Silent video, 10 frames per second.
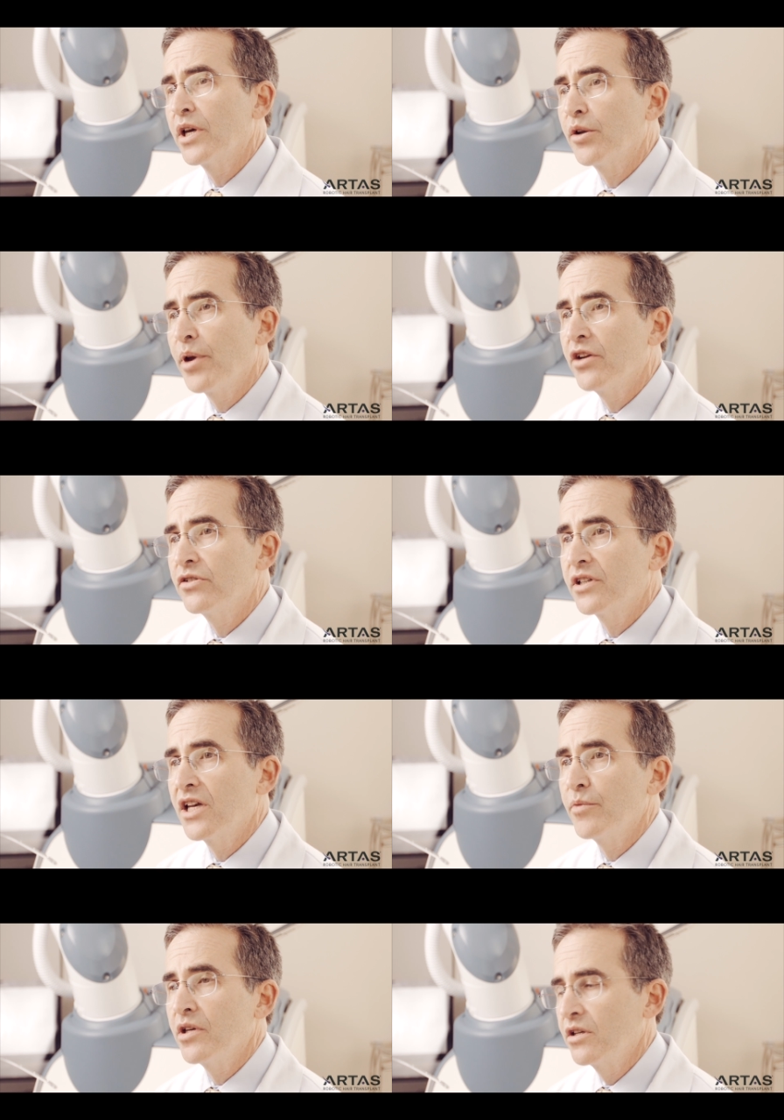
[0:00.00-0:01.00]
we had a patient
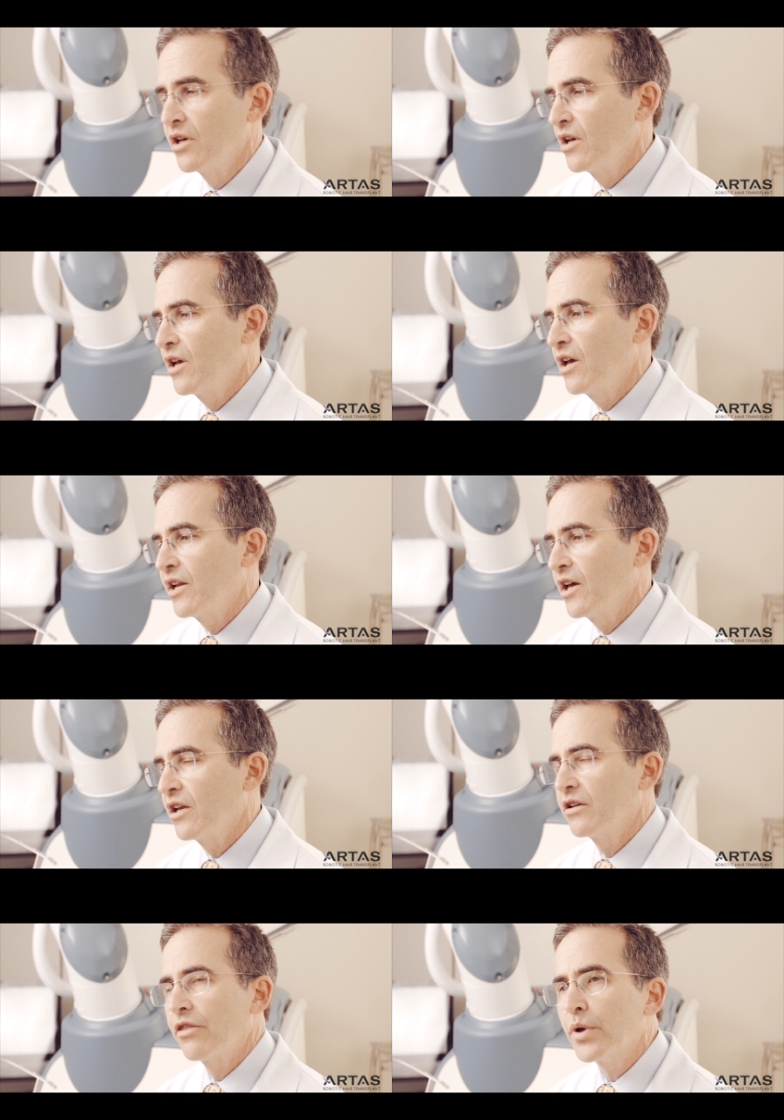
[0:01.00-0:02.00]
came in and
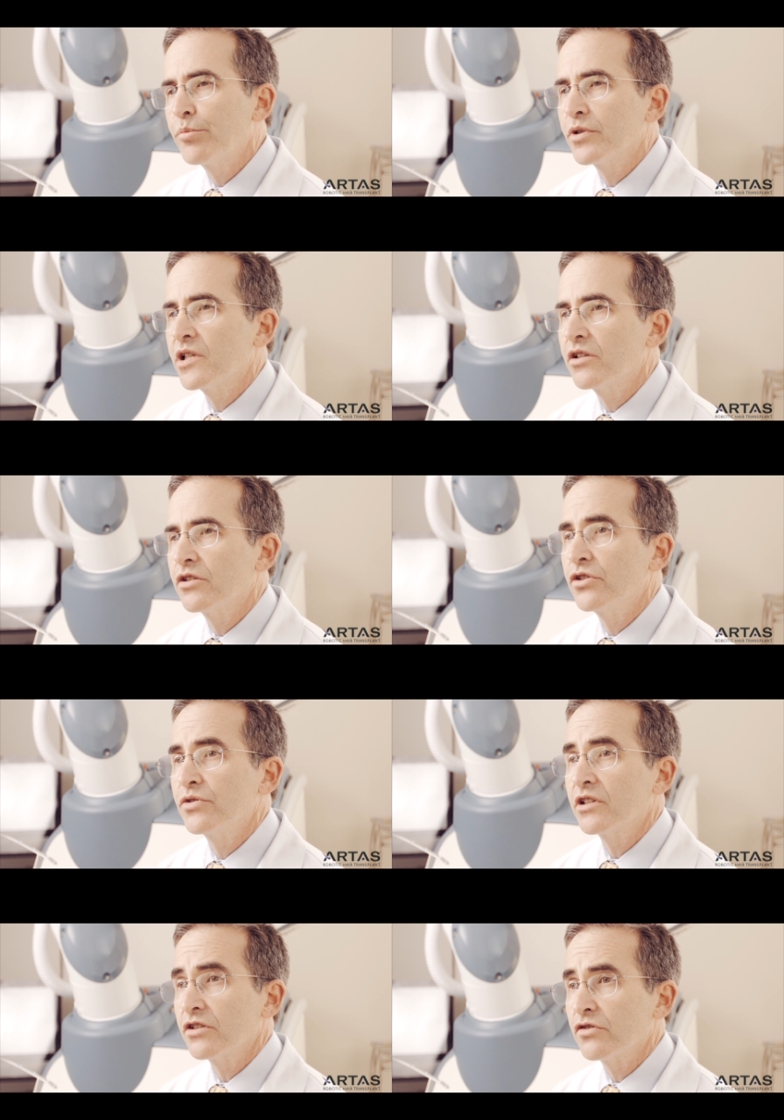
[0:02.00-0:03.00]
had three procedures
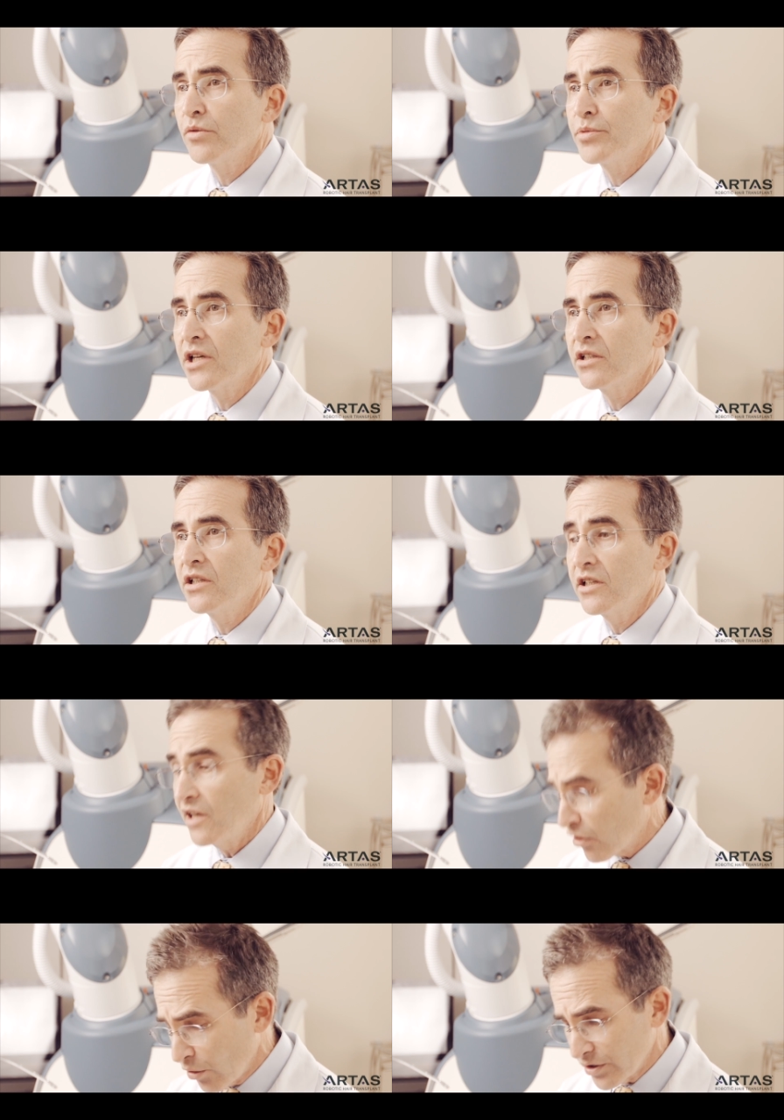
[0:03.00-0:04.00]
using the strip technique. And
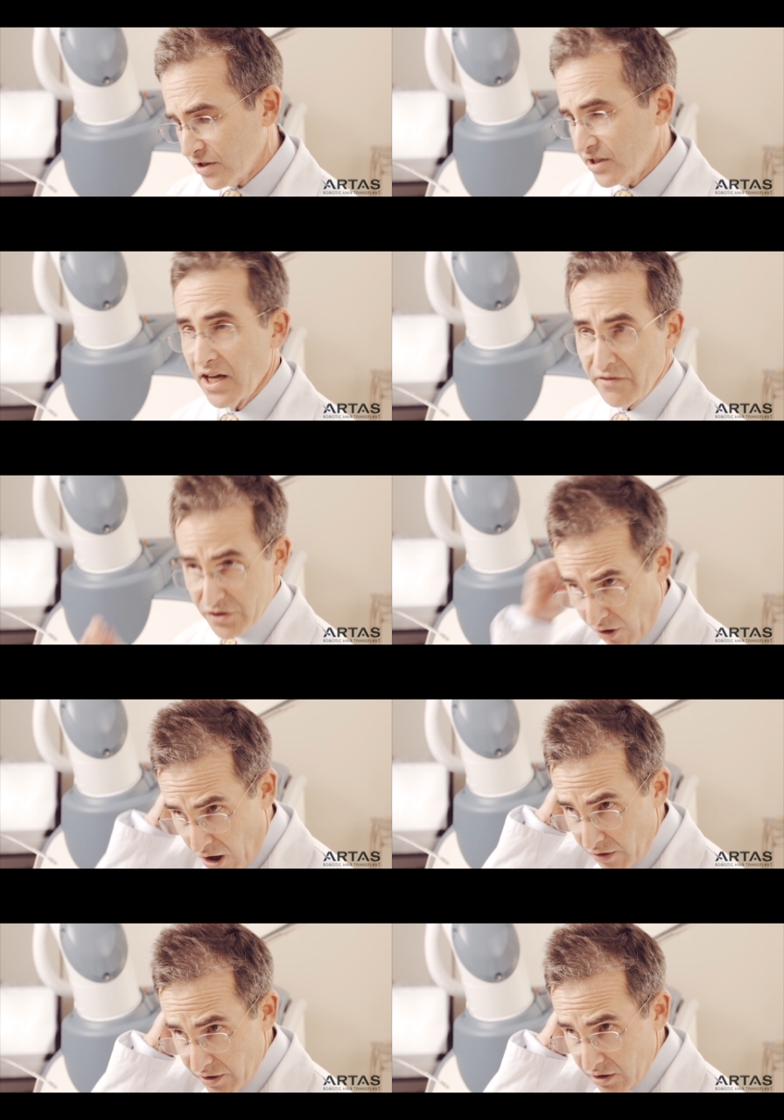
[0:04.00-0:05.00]
not only did he have
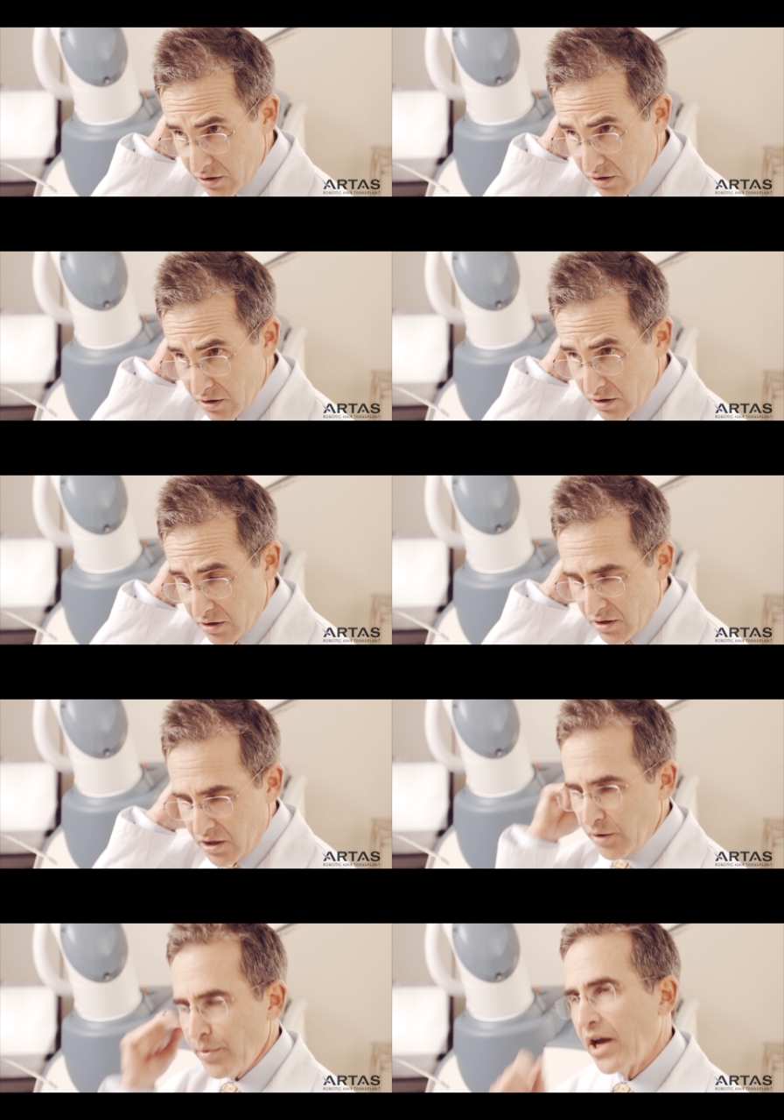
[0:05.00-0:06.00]
scarring
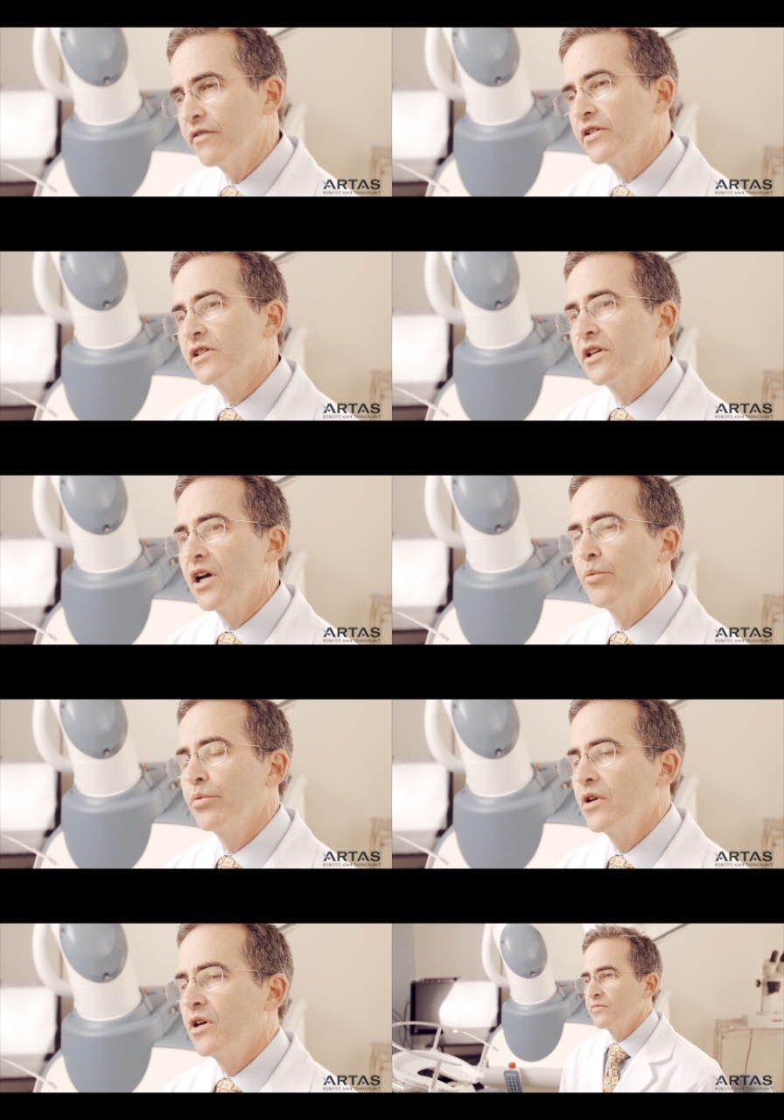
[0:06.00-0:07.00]
on the back of his
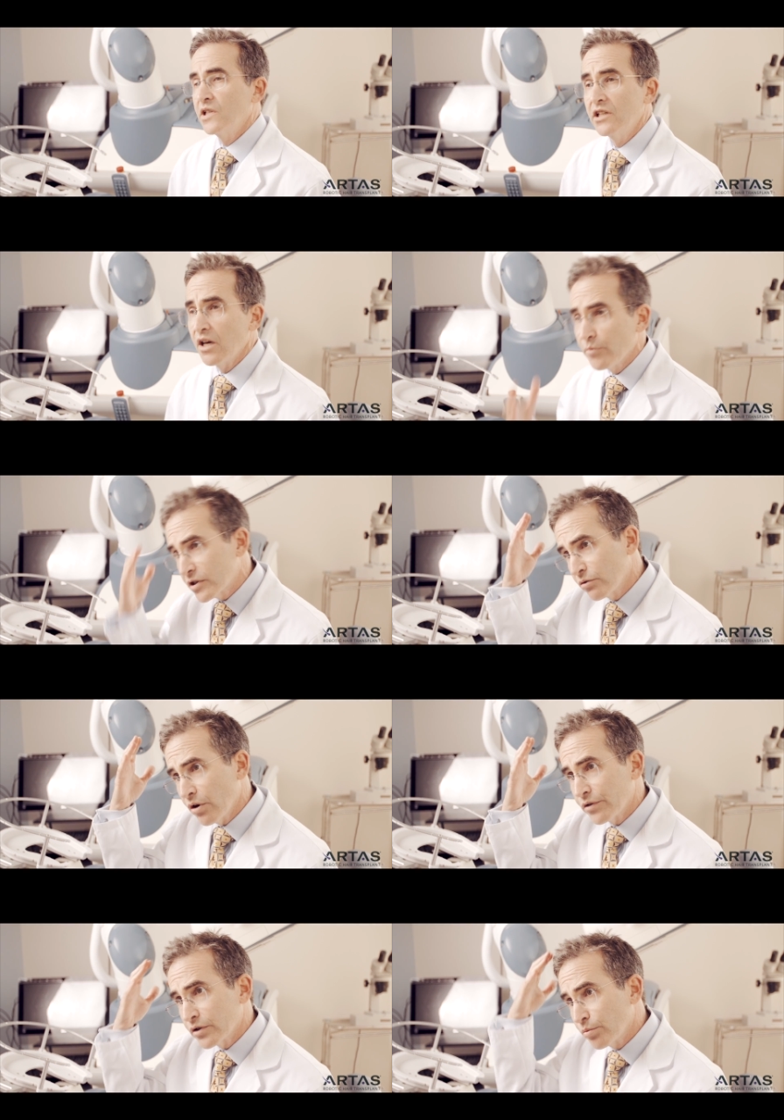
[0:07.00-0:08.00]
scalp, he didn't have much
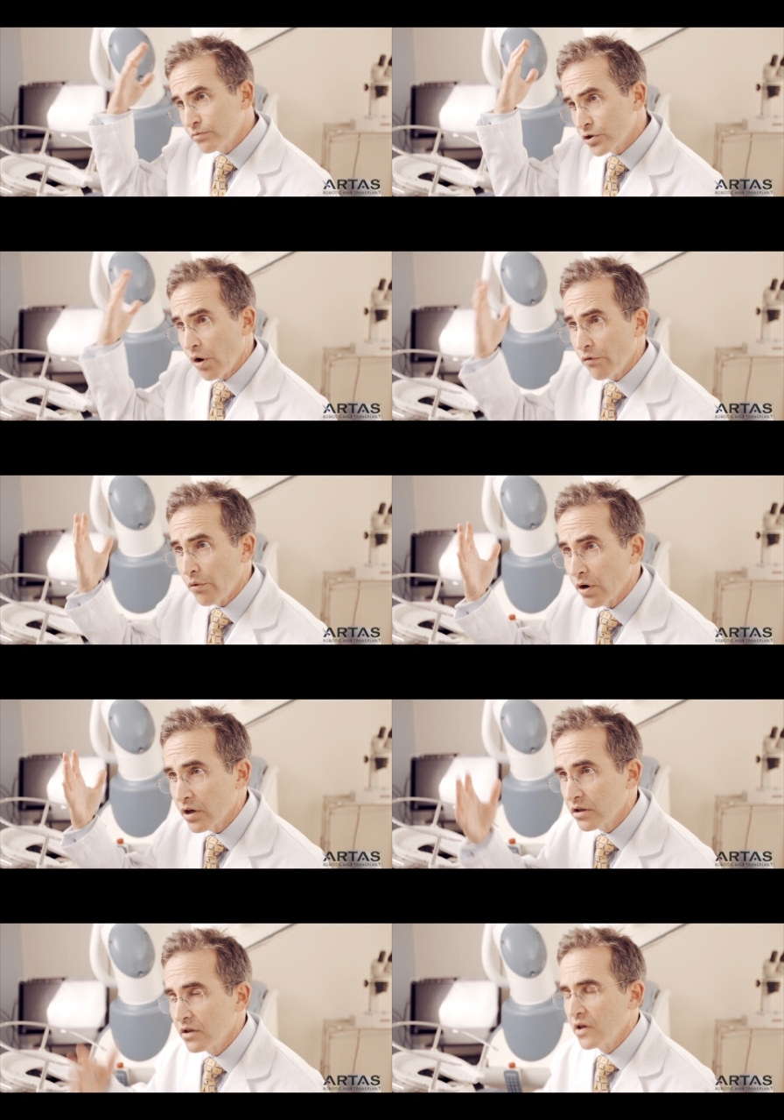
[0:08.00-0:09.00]
growth to show for
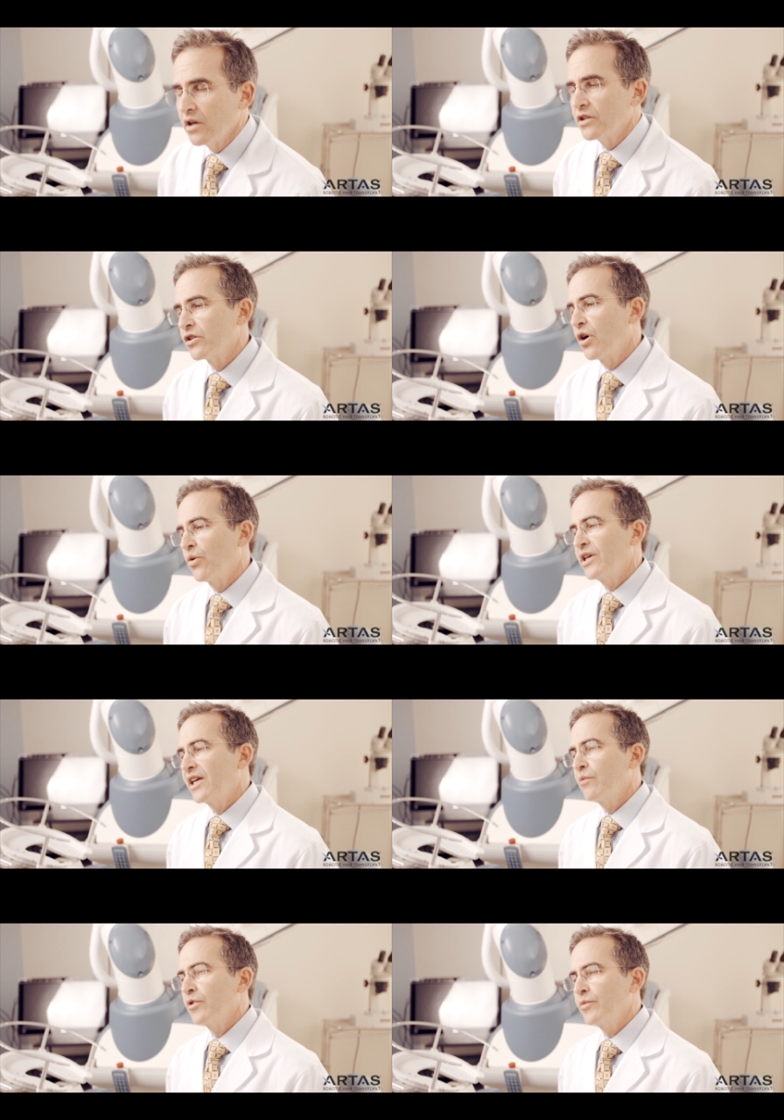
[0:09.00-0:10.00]
it. So he
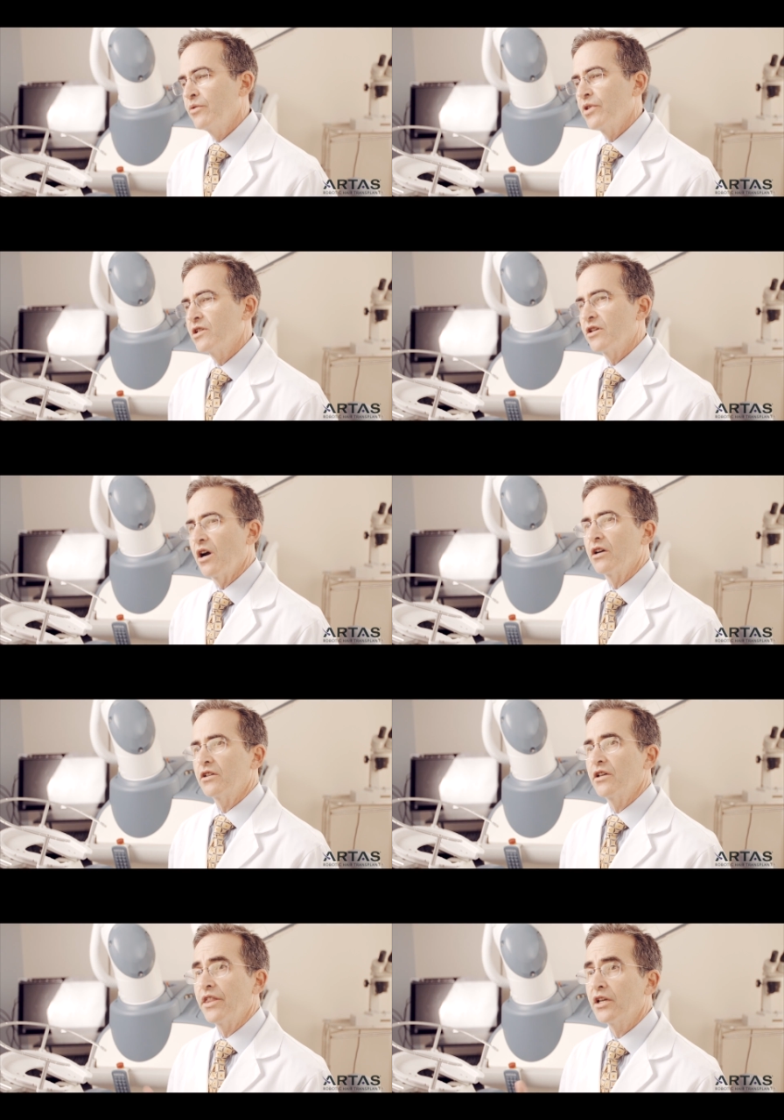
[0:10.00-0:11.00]
came to me with a desire
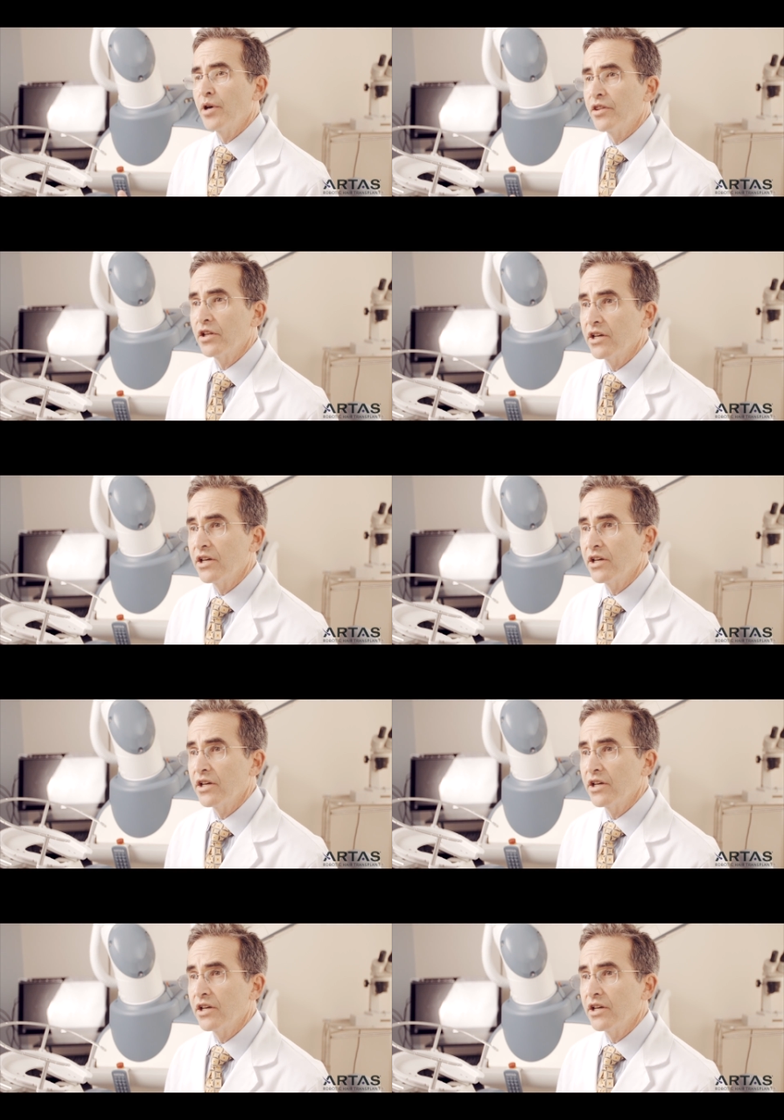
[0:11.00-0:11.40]
to think about the